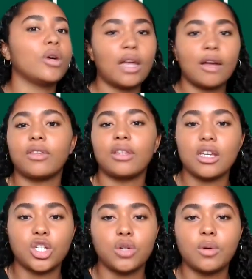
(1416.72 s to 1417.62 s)
whatever
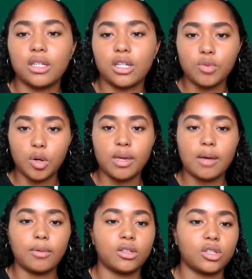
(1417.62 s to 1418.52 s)
the issue is, and you will be
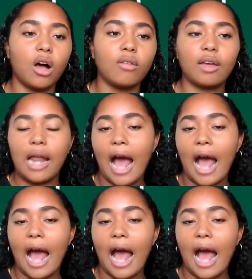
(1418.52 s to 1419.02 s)
able to solve it.